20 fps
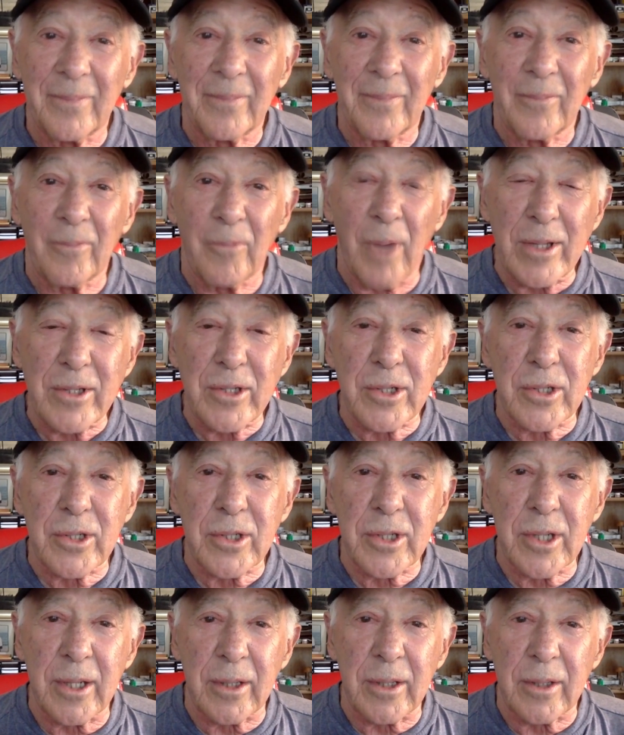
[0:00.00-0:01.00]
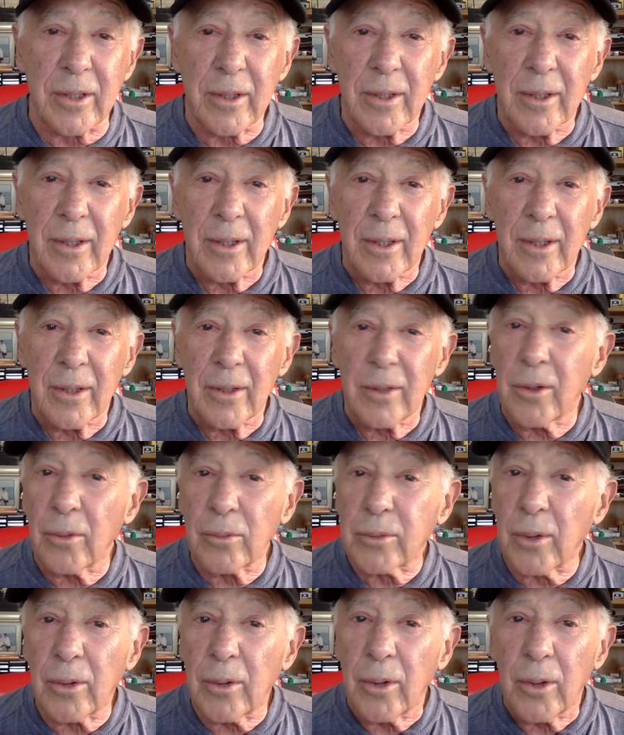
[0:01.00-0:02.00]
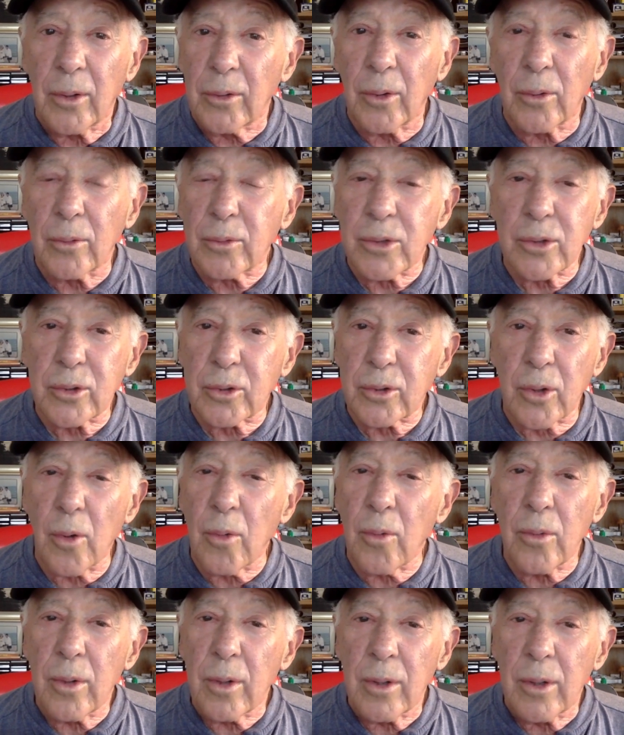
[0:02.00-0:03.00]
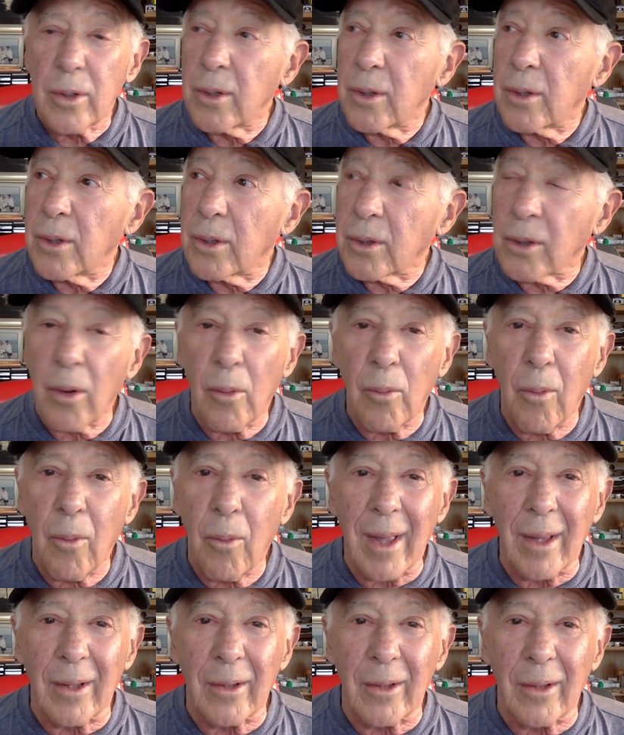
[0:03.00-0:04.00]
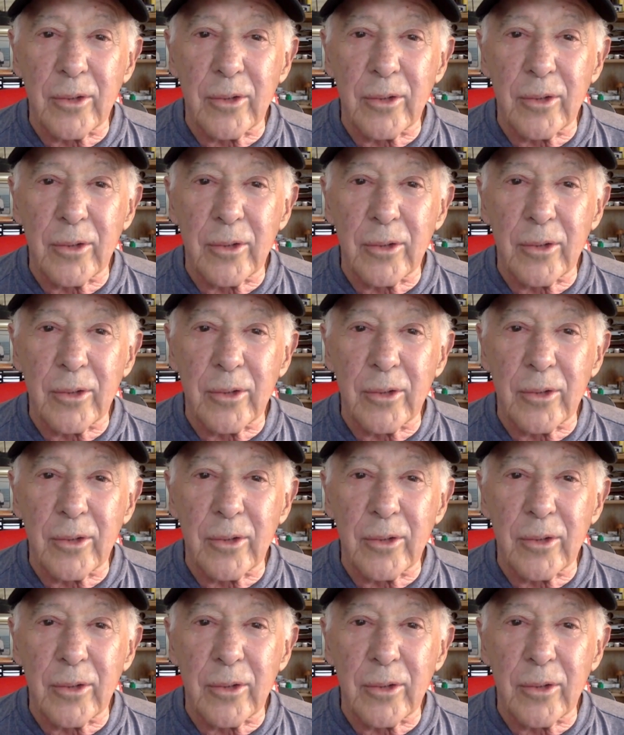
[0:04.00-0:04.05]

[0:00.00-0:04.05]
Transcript: Why succinct? No, don't, no, just go wild.